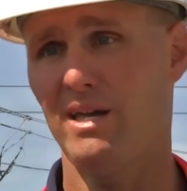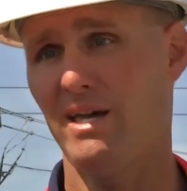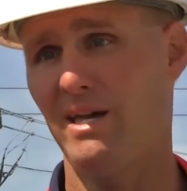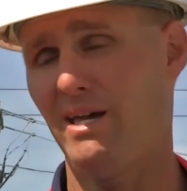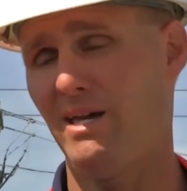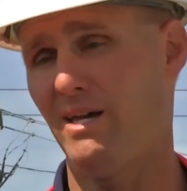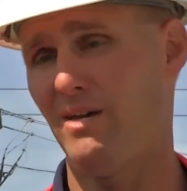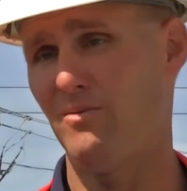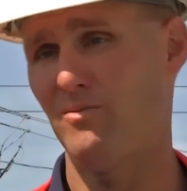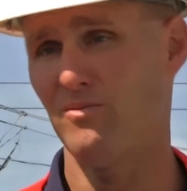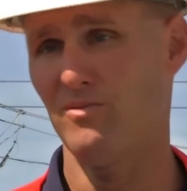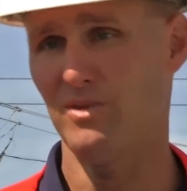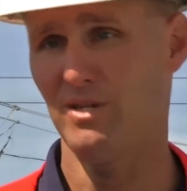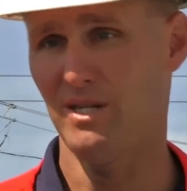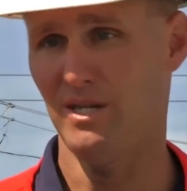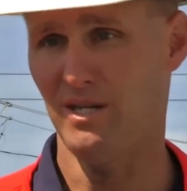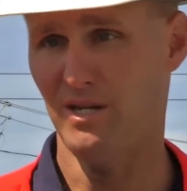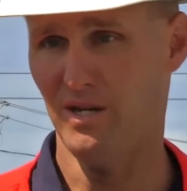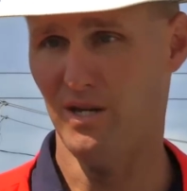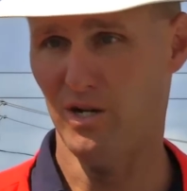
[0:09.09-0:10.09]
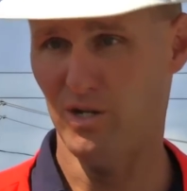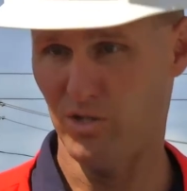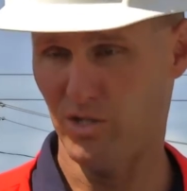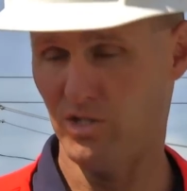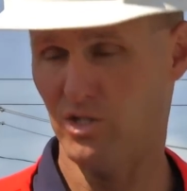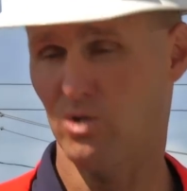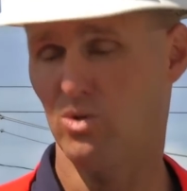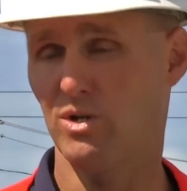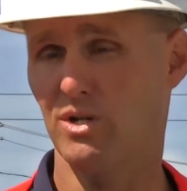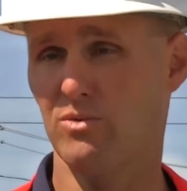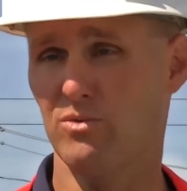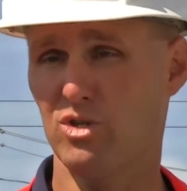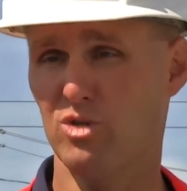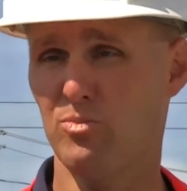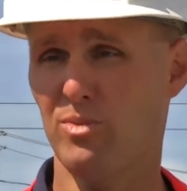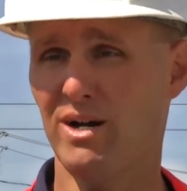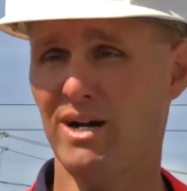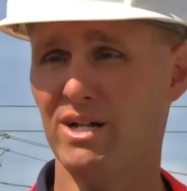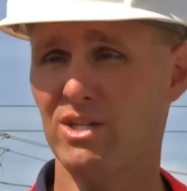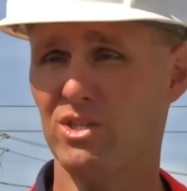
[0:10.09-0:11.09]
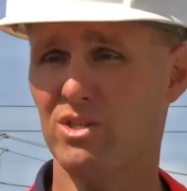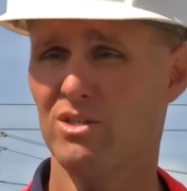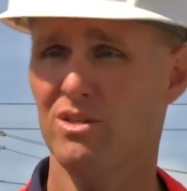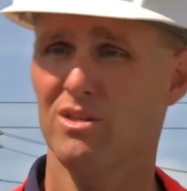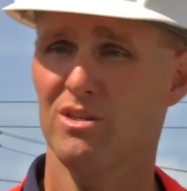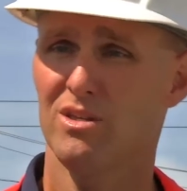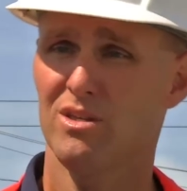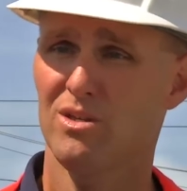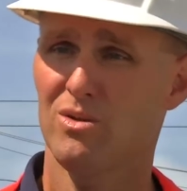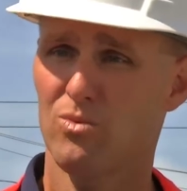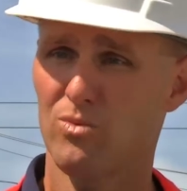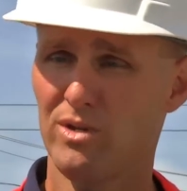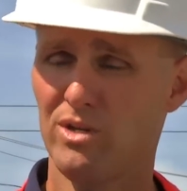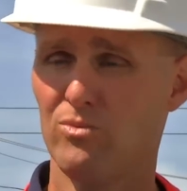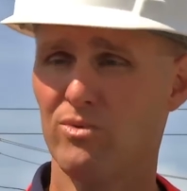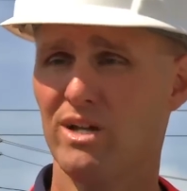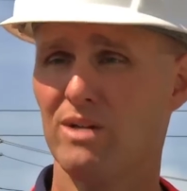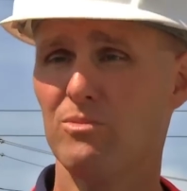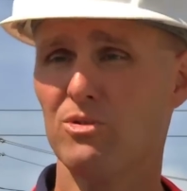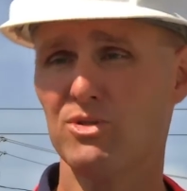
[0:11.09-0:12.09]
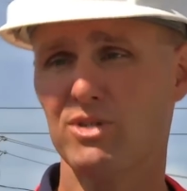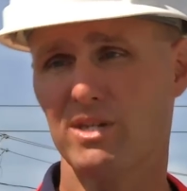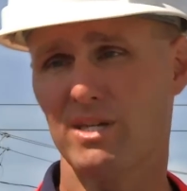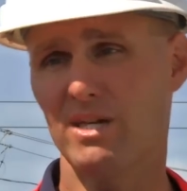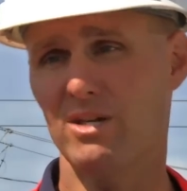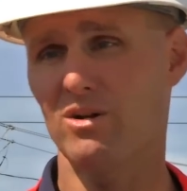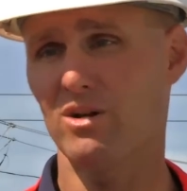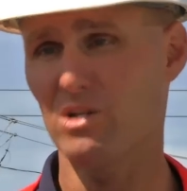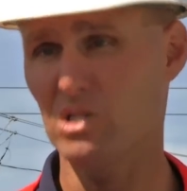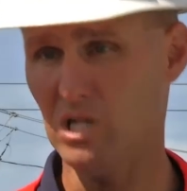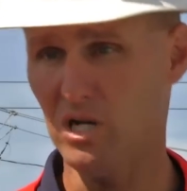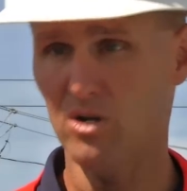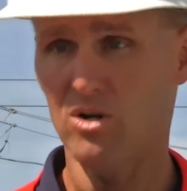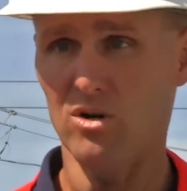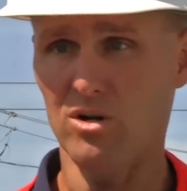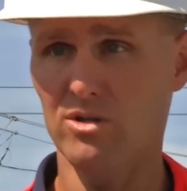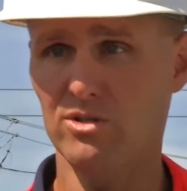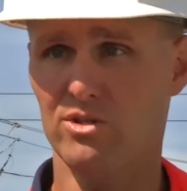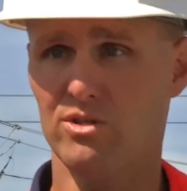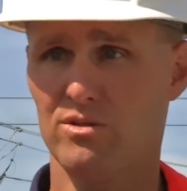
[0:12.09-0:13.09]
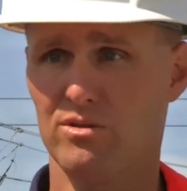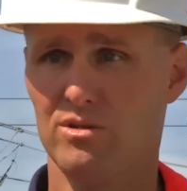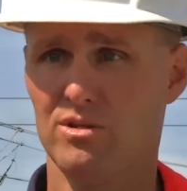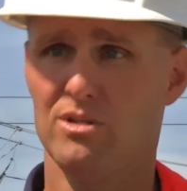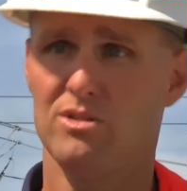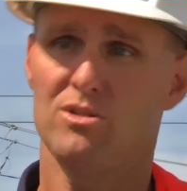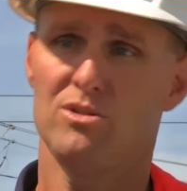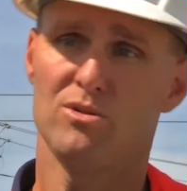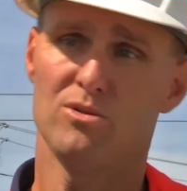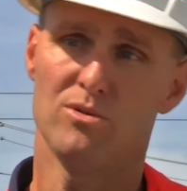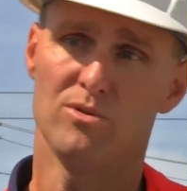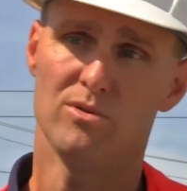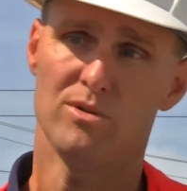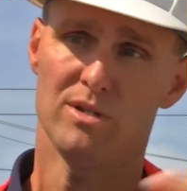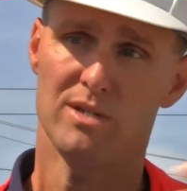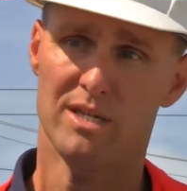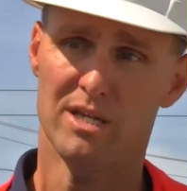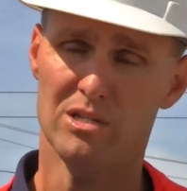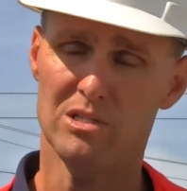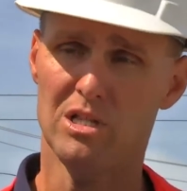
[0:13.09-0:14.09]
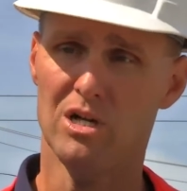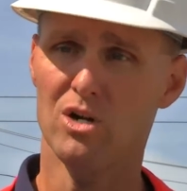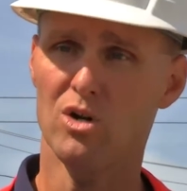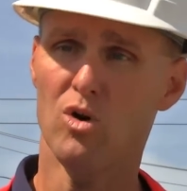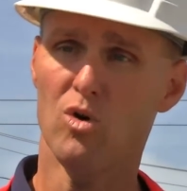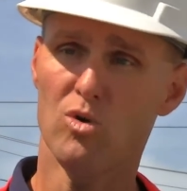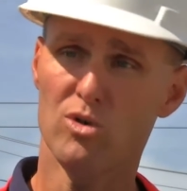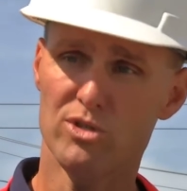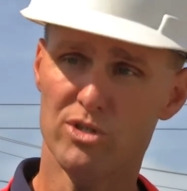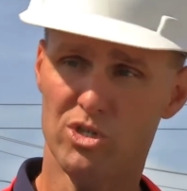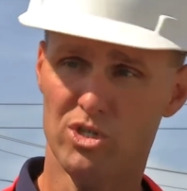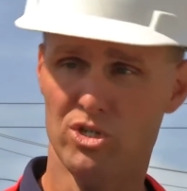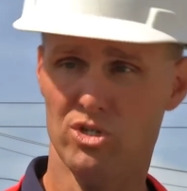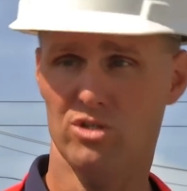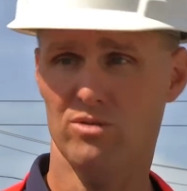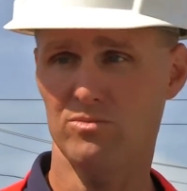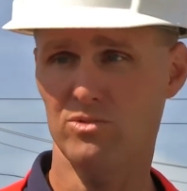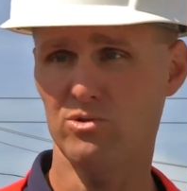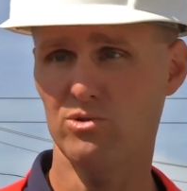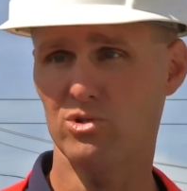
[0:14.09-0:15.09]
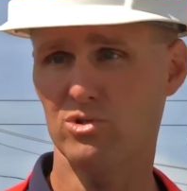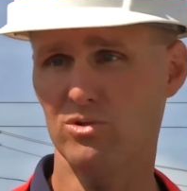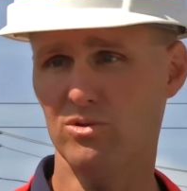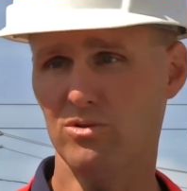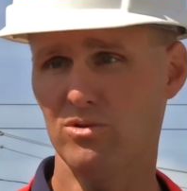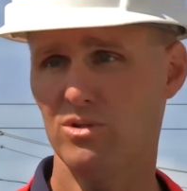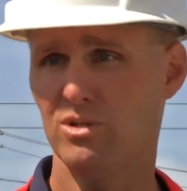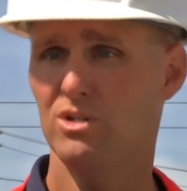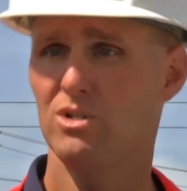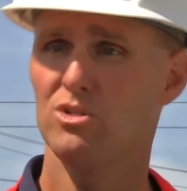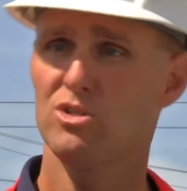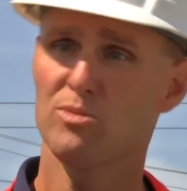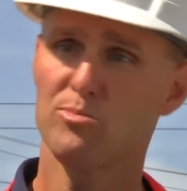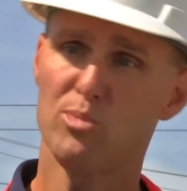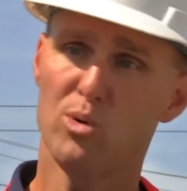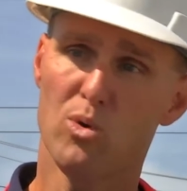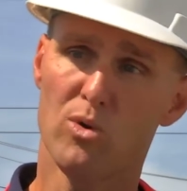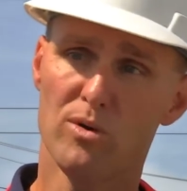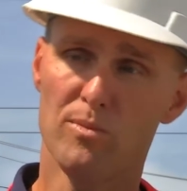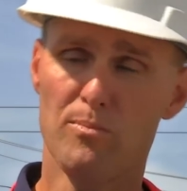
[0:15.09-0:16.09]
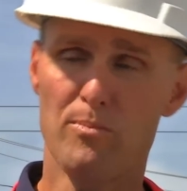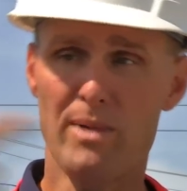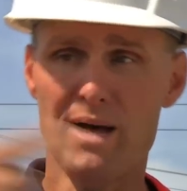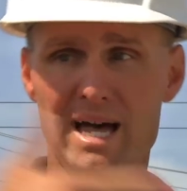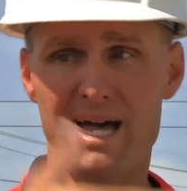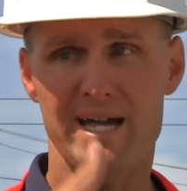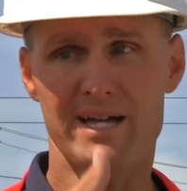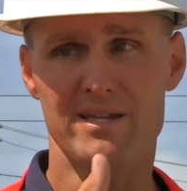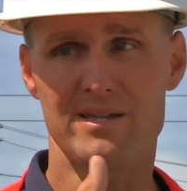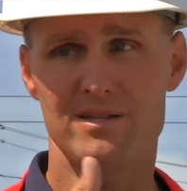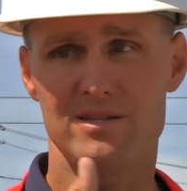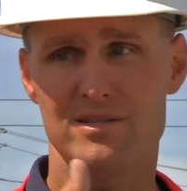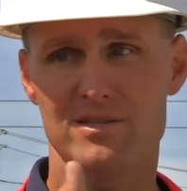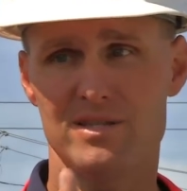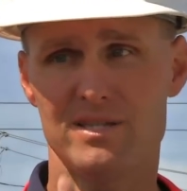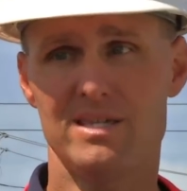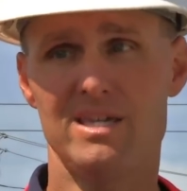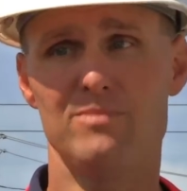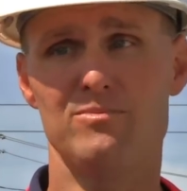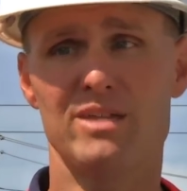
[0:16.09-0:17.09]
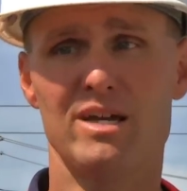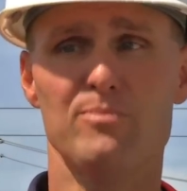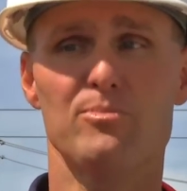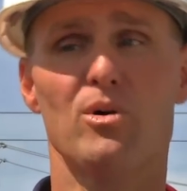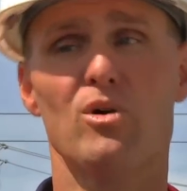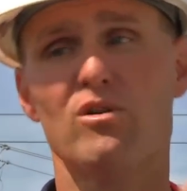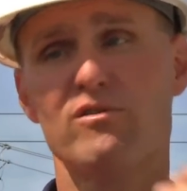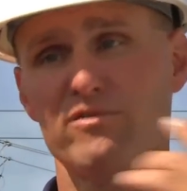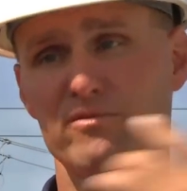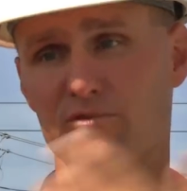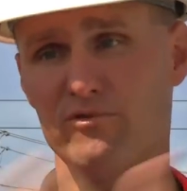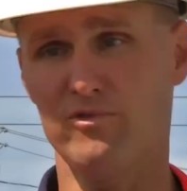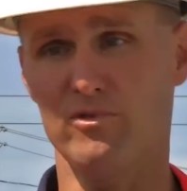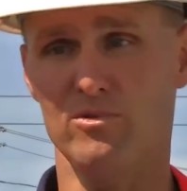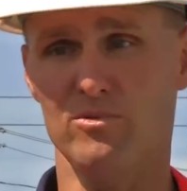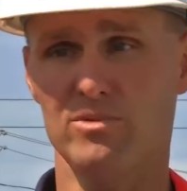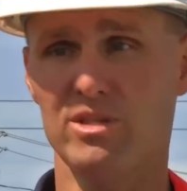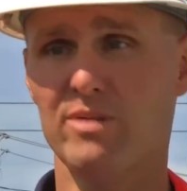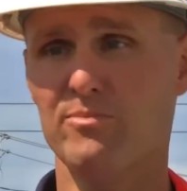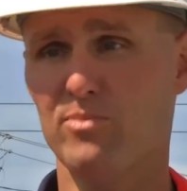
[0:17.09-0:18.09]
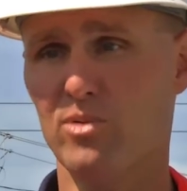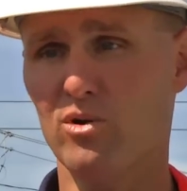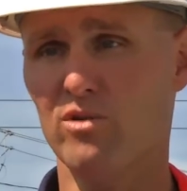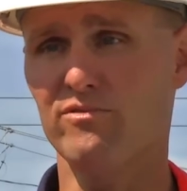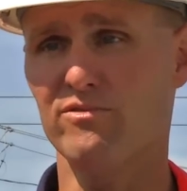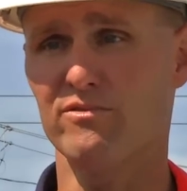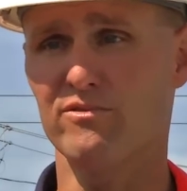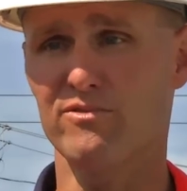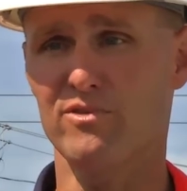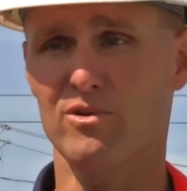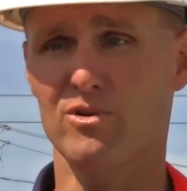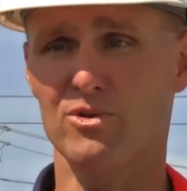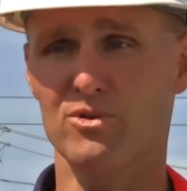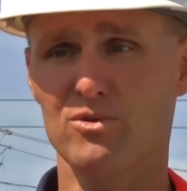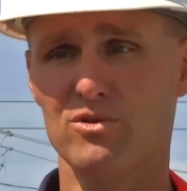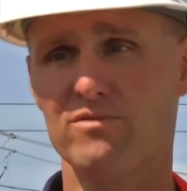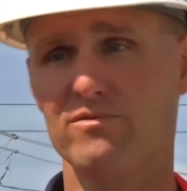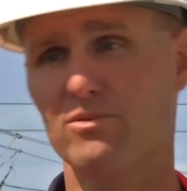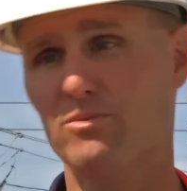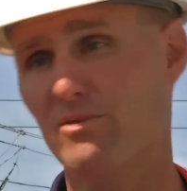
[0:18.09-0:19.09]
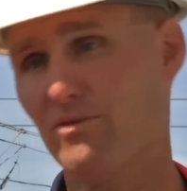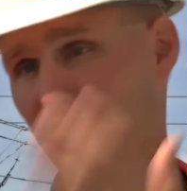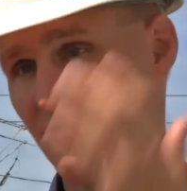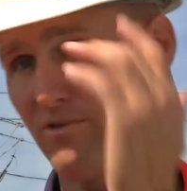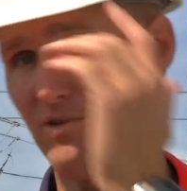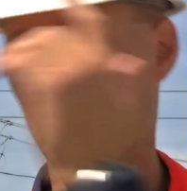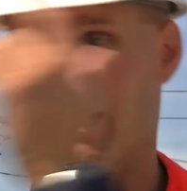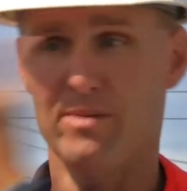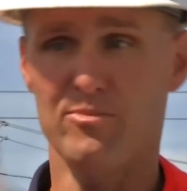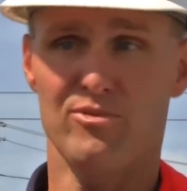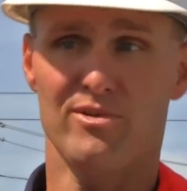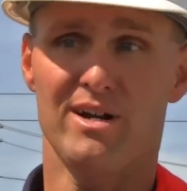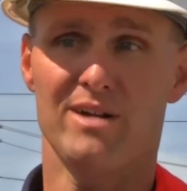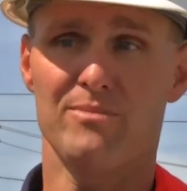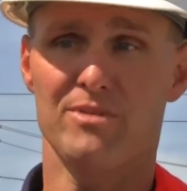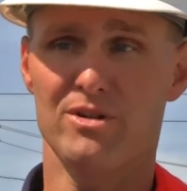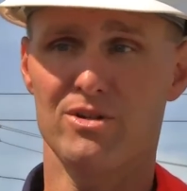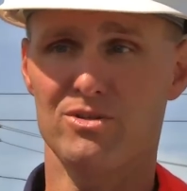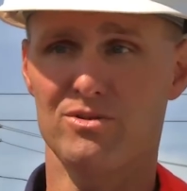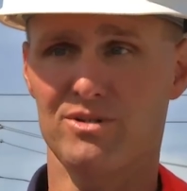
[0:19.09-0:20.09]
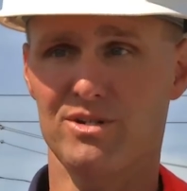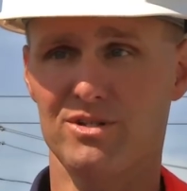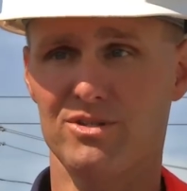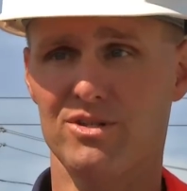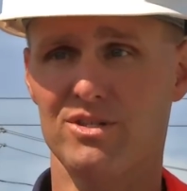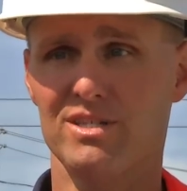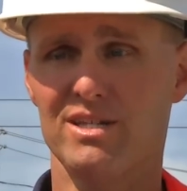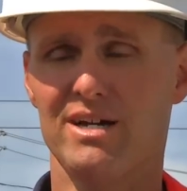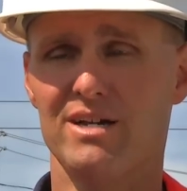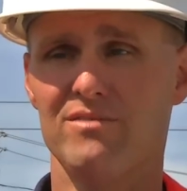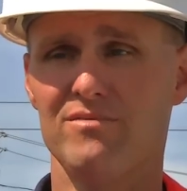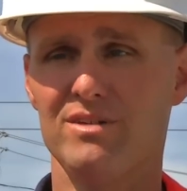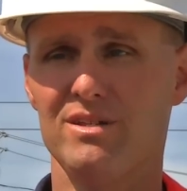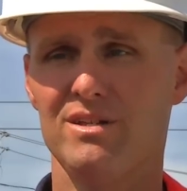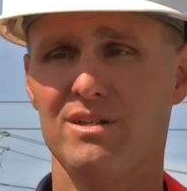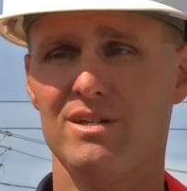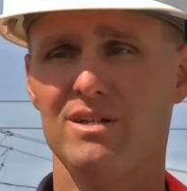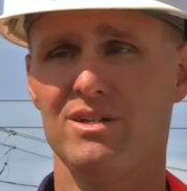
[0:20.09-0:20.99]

And as a quick response, we were able to get our lug-alls to get a lug-all on the system neutral to pull it back to keep that pole from falling over with 3 hot primaries on the other side of it.